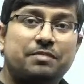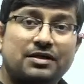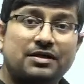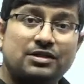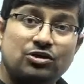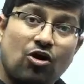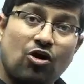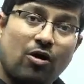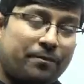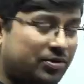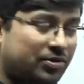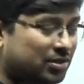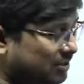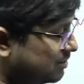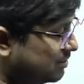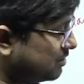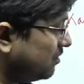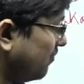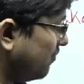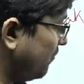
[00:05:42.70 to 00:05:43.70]
per the
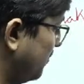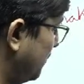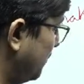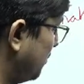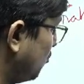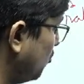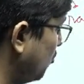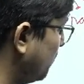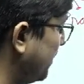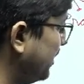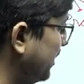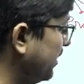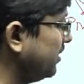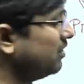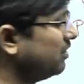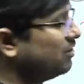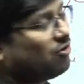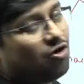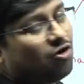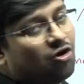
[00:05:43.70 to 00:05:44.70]
options, we will go by
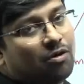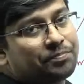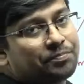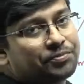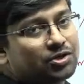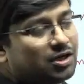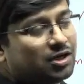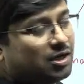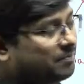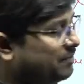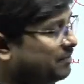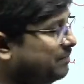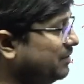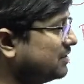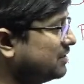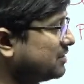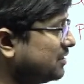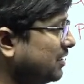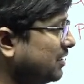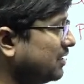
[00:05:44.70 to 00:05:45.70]
option number
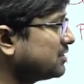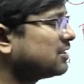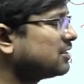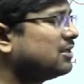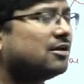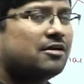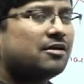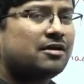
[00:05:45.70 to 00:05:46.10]
B, 6.